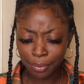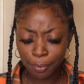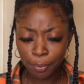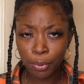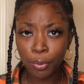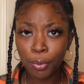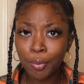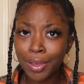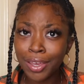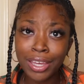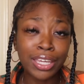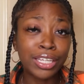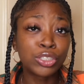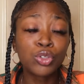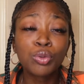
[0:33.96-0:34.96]

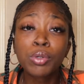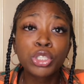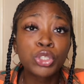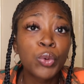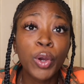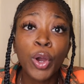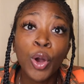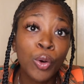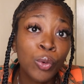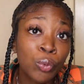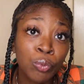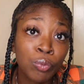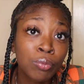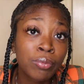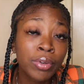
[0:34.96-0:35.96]
please, too much went on.
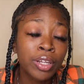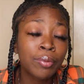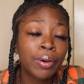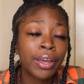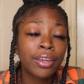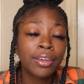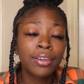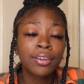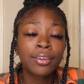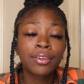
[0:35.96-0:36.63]
Anyway,